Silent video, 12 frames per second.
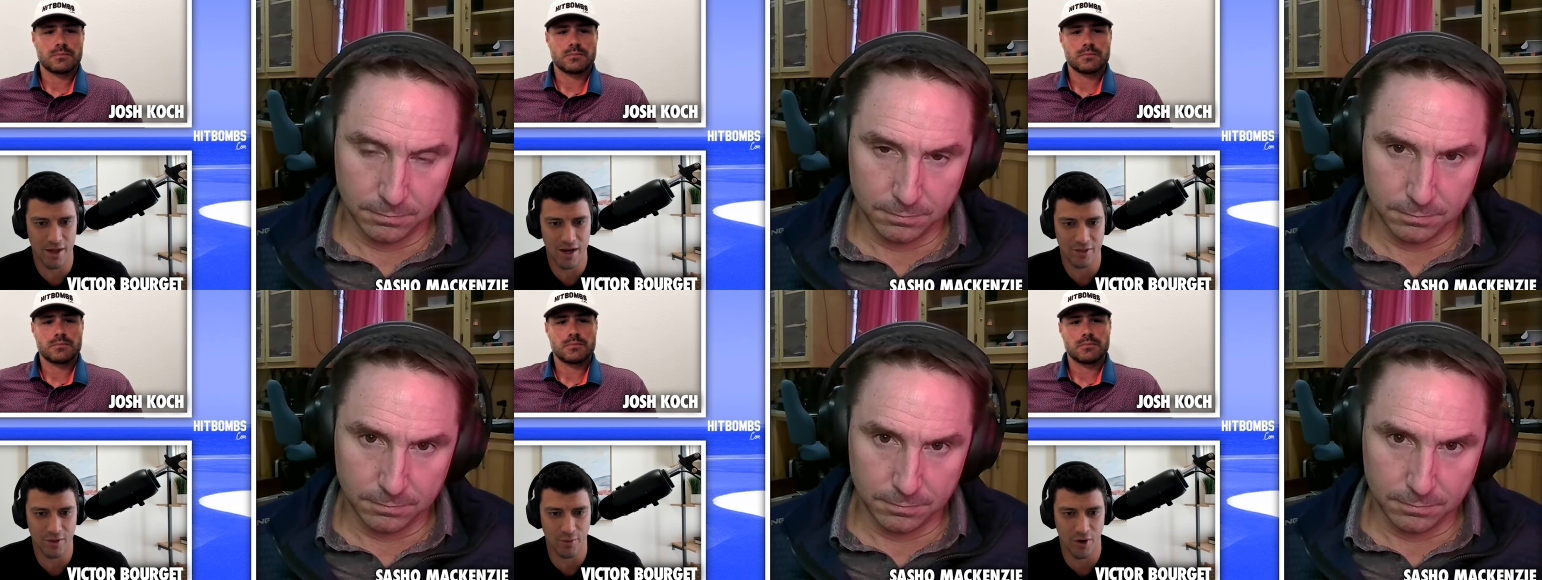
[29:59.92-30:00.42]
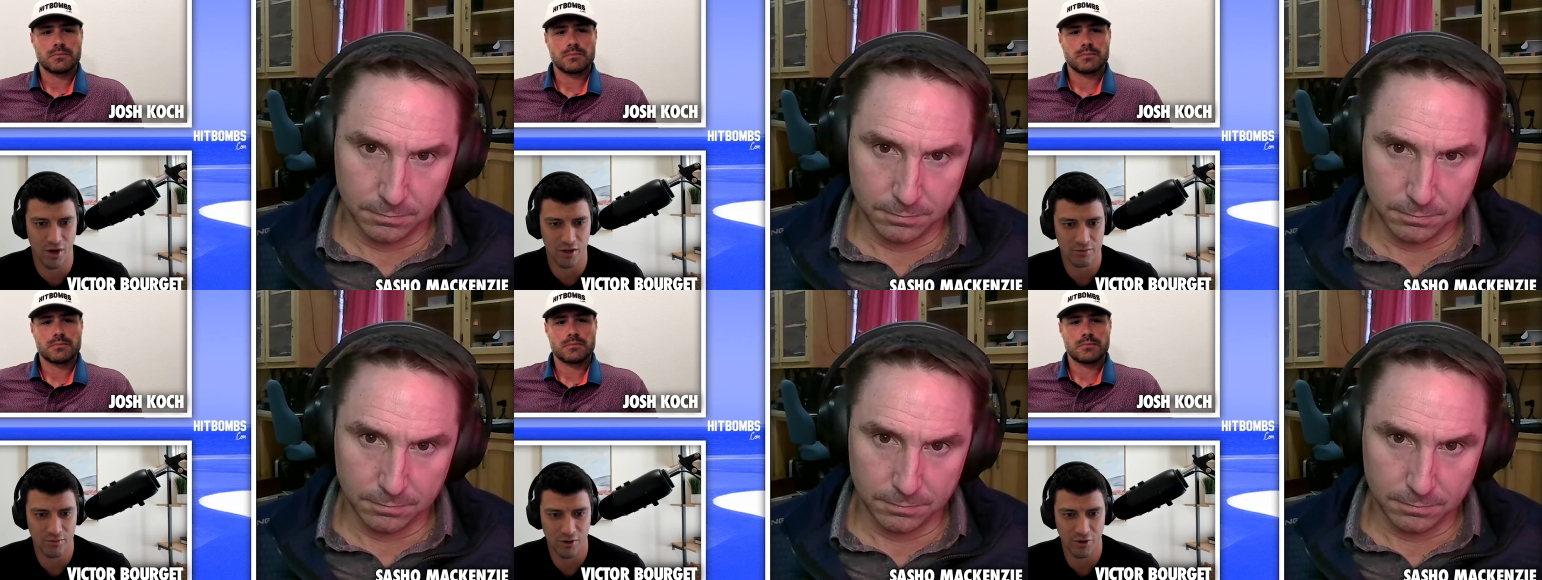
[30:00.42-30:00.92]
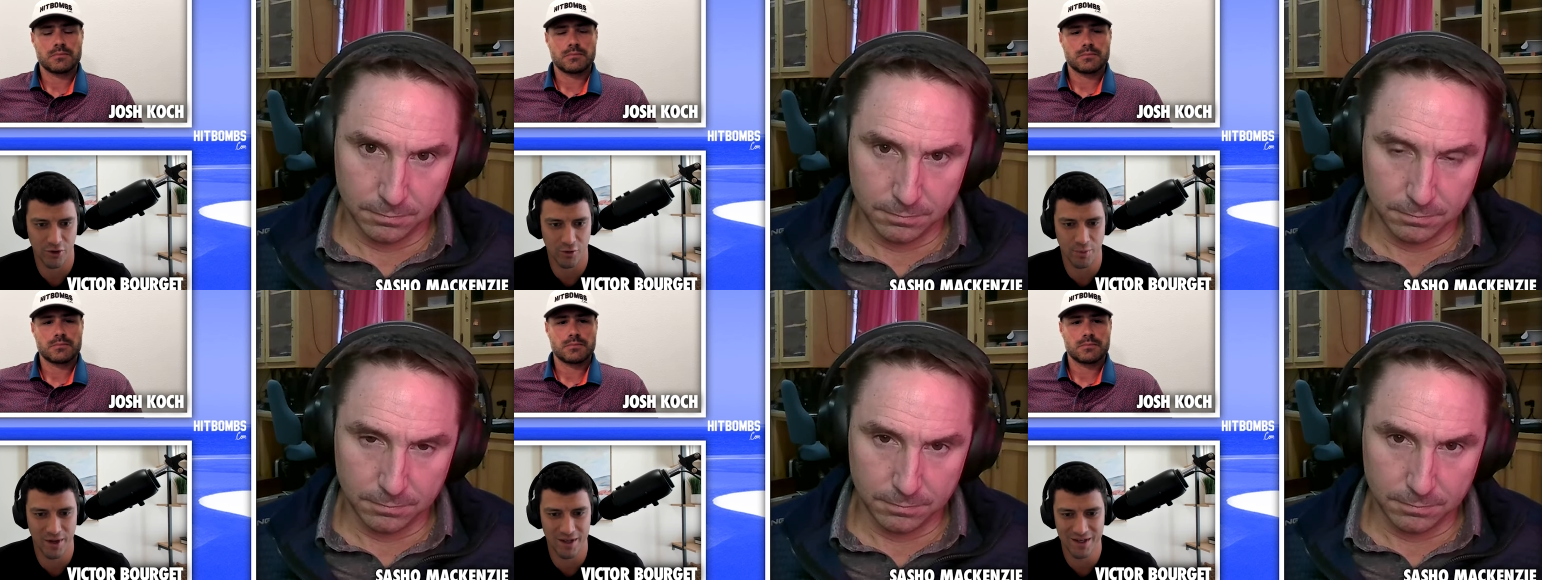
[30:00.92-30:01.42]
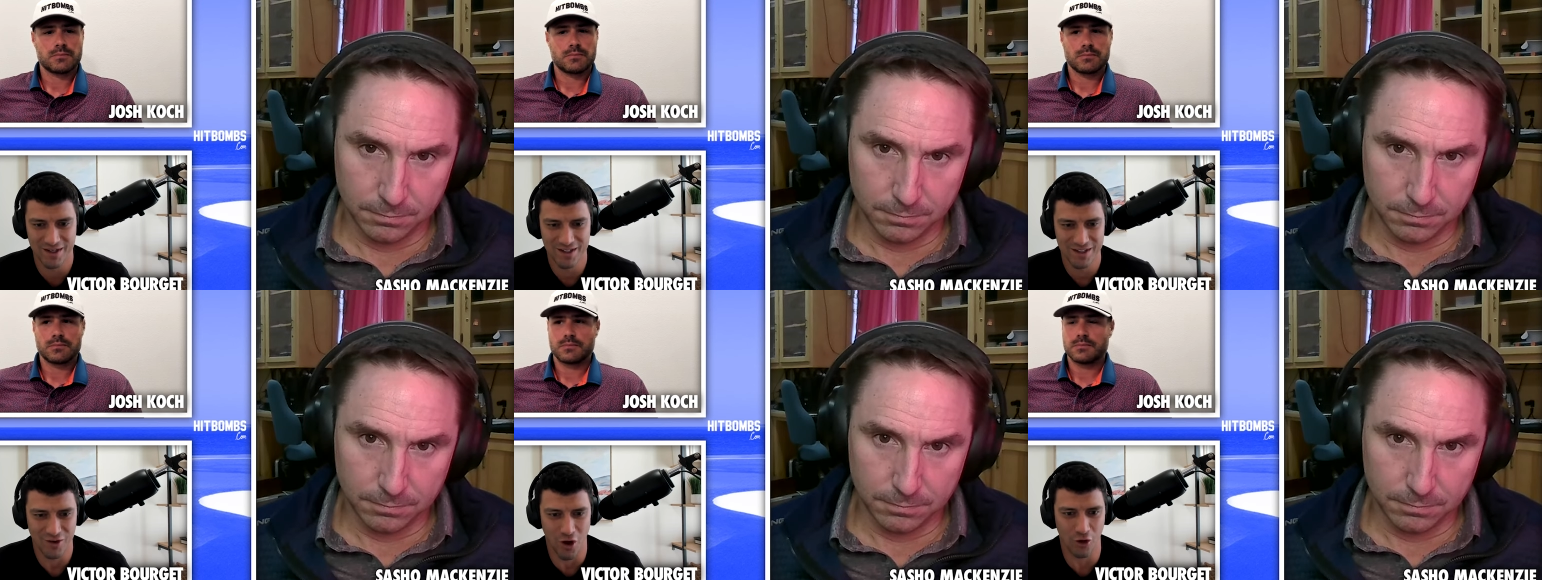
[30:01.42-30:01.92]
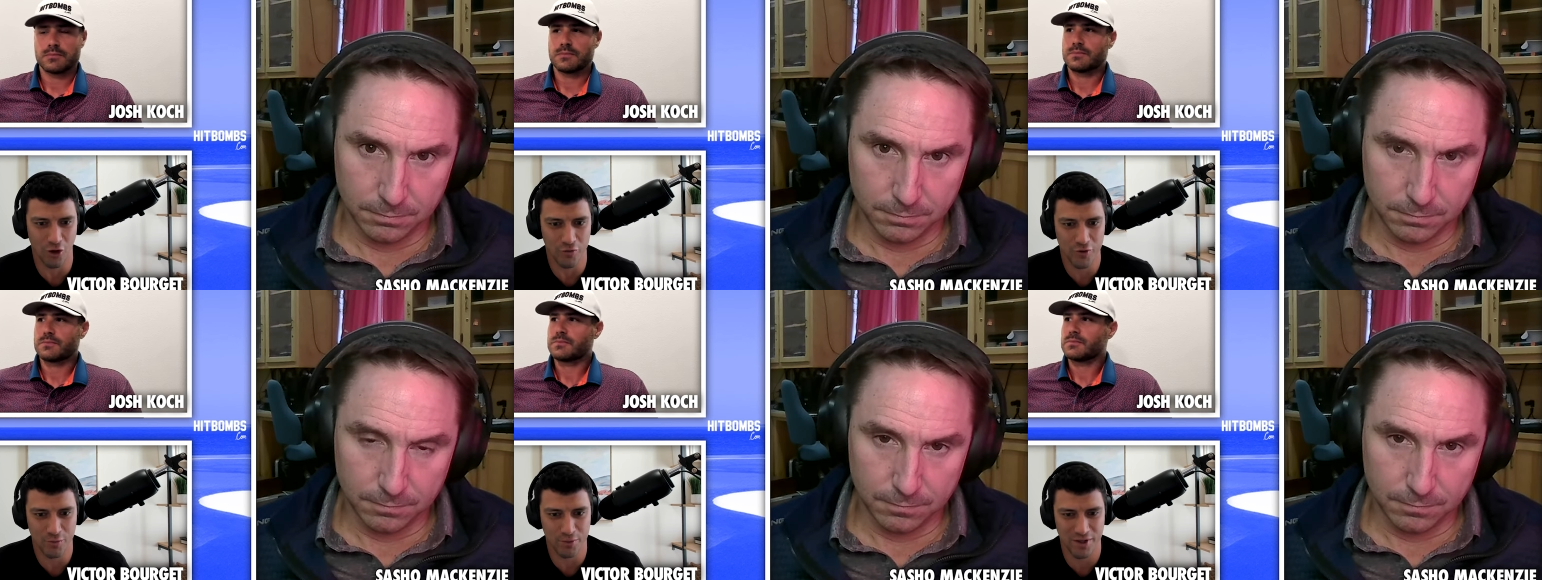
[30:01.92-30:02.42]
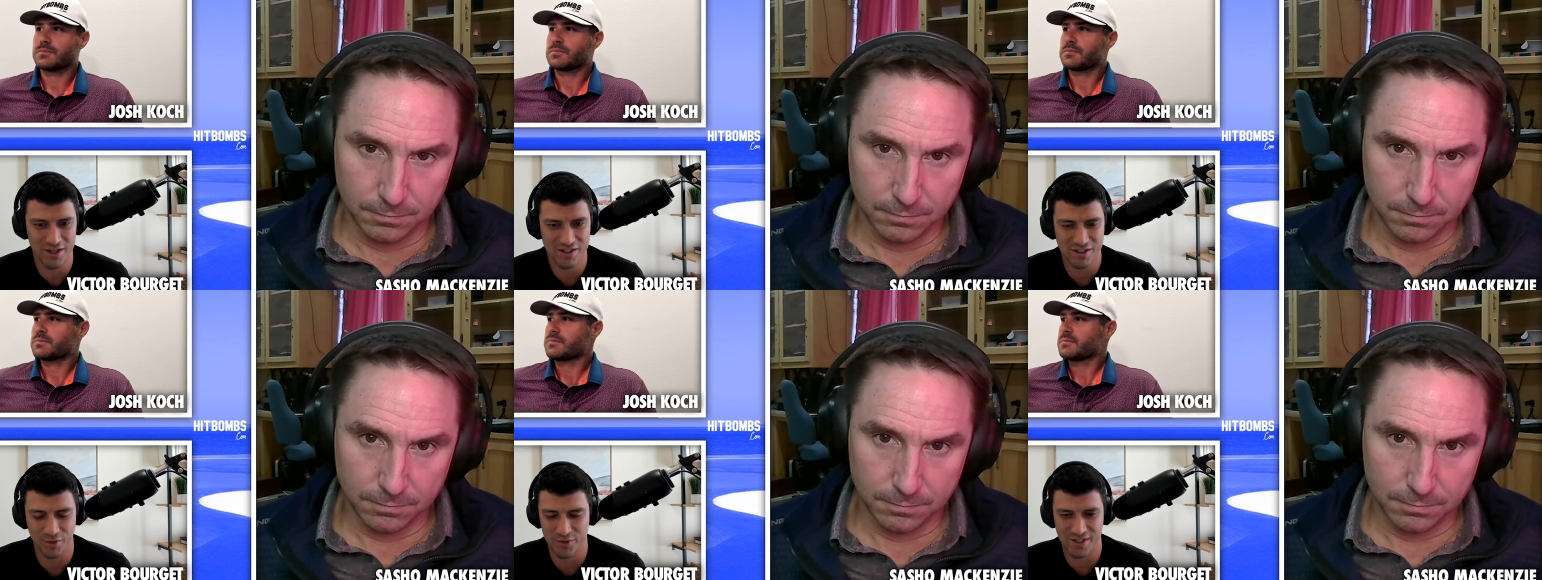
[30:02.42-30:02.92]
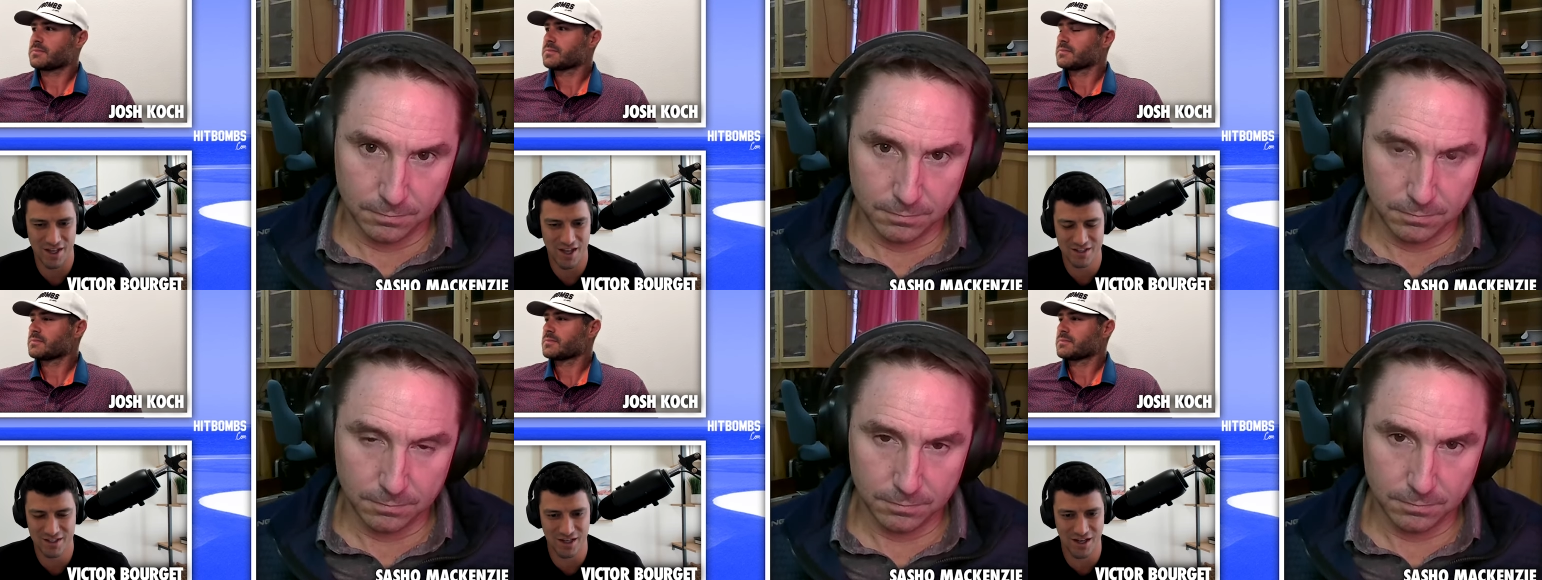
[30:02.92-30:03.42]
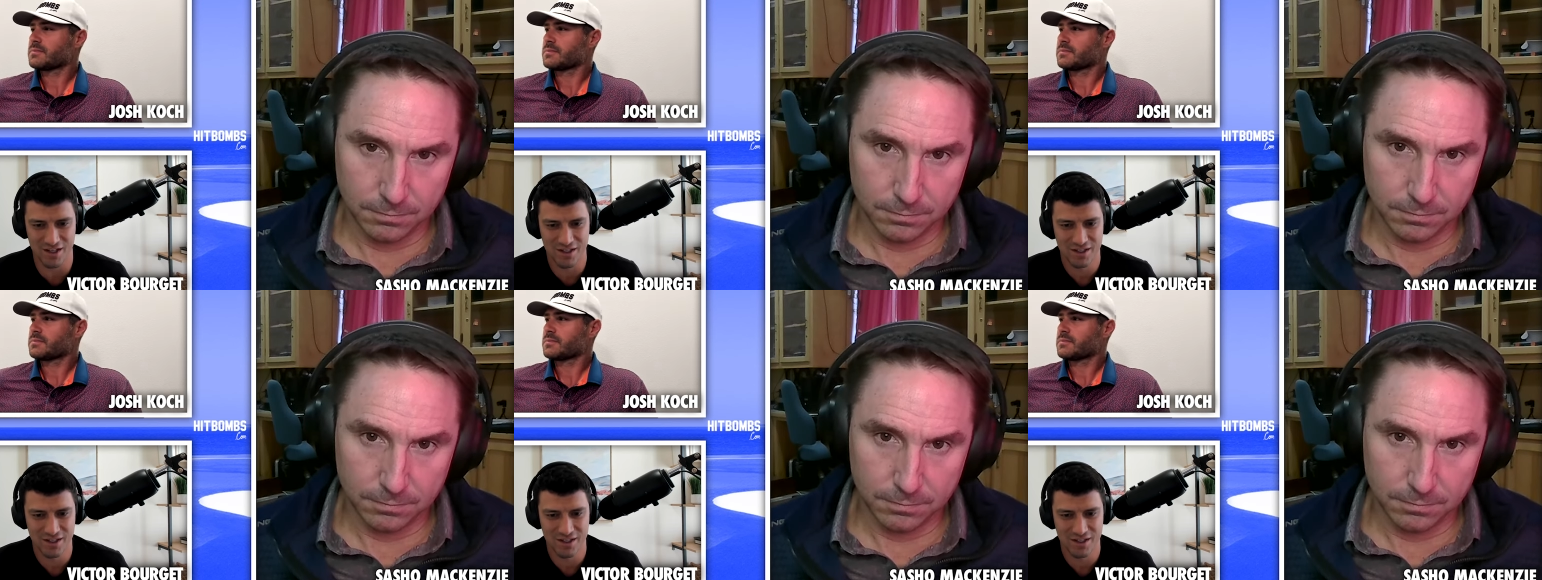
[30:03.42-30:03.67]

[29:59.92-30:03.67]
Speaker 1: hit the ball a little bit all over the place. So was that uh,